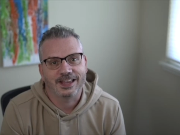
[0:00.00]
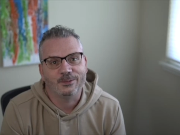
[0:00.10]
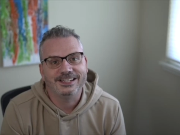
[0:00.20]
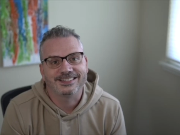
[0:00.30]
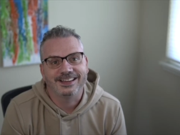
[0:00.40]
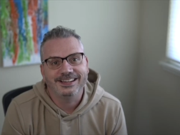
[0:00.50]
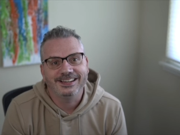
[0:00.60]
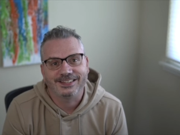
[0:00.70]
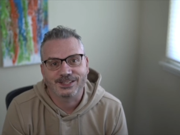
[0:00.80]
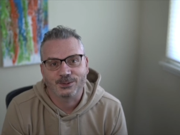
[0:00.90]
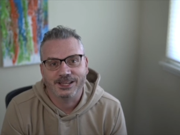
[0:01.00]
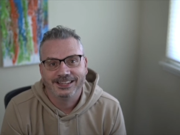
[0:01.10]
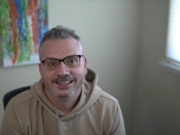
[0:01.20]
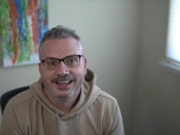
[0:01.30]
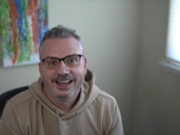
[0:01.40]
we designed it this way.
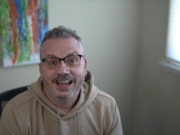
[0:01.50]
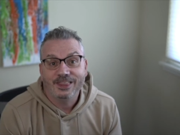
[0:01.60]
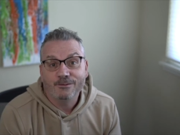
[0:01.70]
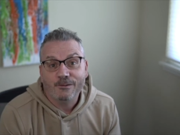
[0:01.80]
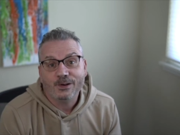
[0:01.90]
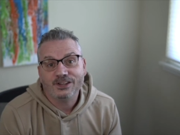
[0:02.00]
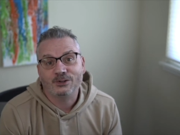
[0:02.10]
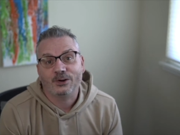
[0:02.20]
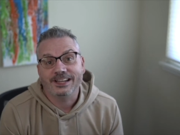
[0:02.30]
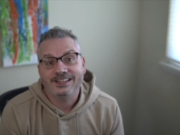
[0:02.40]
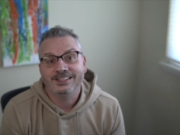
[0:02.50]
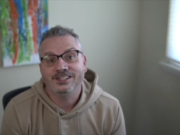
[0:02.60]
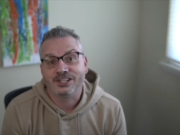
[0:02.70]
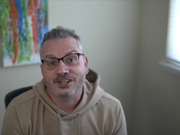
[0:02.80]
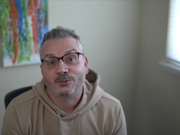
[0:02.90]
And the focus drawer isn't
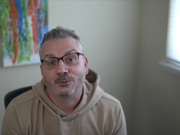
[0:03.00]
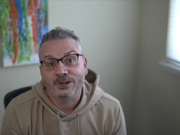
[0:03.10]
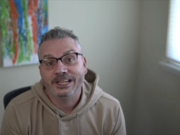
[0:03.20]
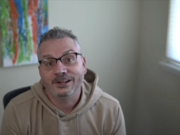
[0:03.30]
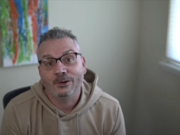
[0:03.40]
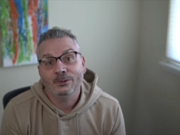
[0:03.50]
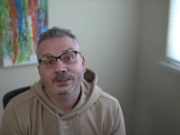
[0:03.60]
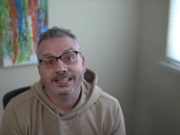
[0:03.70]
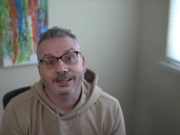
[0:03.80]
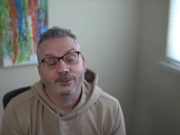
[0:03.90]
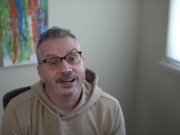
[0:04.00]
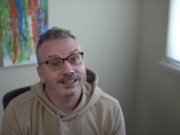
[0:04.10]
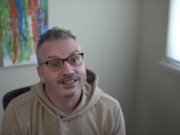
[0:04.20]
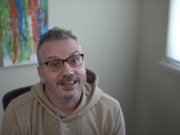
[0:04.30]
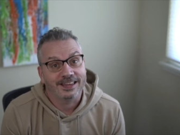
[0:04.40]
just read only, right?
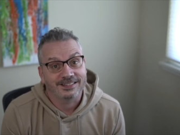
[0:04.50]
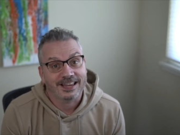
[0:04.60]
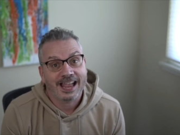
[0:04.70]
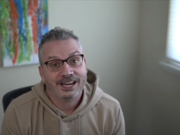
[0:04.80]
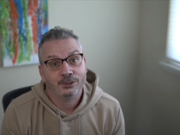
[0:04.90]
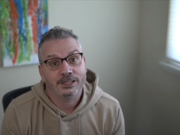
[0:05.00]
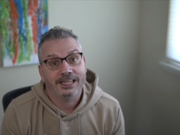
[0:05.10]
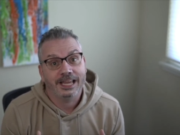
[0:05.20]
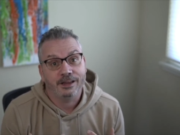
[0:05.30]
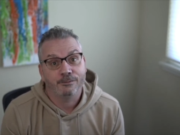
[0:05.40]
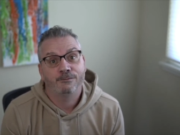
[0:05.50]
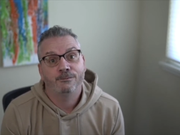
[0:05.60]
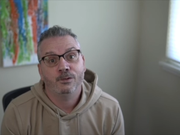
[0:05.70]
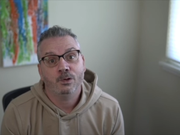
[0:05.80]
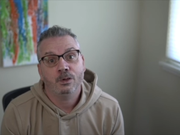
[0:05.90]
It's actually a
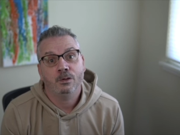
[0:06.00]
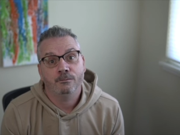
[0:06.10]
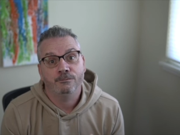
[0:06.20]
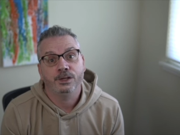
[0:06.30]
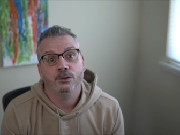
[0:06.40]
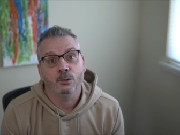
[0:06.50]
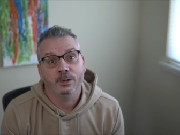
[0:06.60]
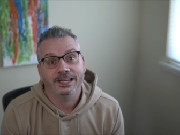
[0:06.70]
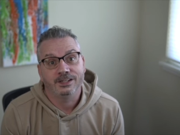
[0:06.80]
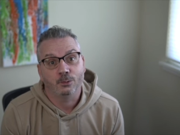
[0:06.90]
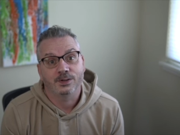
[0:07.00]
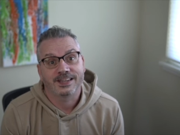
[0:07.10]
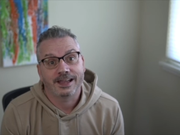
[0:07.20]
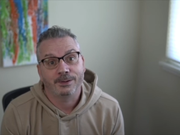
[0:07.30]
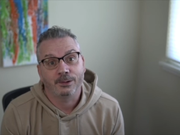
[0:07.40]
full view into what's
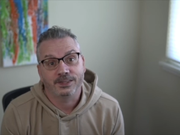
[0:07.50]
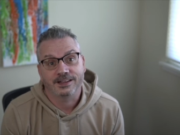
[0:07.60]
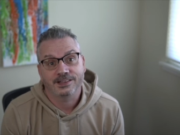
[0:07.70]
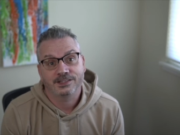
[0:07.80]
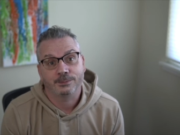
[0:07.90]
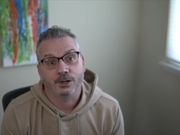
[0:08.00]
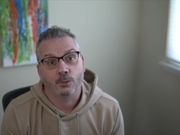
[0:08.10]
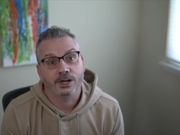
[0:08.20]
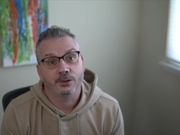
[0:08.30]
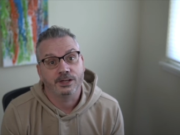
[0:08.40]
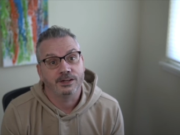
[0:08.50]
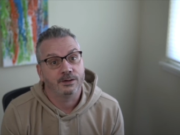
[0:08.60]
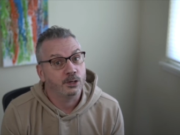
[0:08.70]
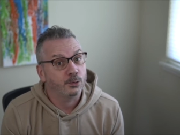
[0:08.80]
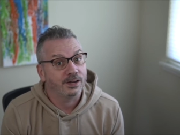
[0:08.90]
happening with the customer, where you can
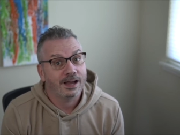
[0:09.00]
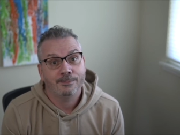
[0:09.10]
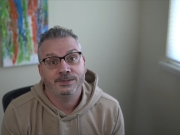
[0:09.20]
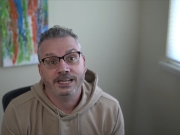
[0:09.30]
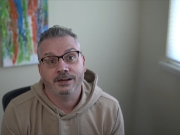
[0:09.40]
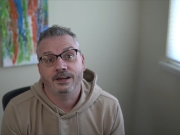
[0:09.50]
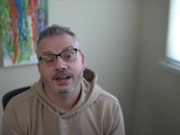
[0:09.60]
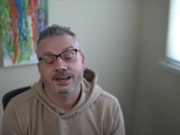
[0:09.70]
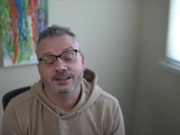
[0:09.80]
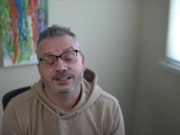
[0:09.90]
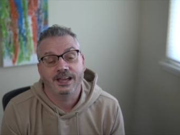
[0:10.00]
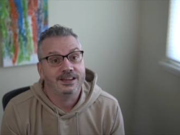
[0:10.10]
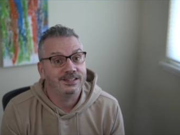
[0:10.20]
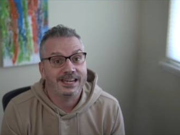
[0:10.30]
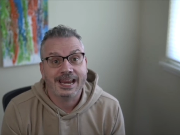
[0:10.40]
update and
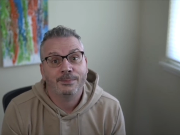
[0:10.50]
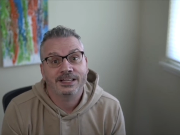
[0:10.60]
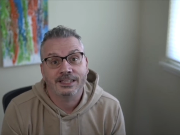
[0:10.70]
dynamically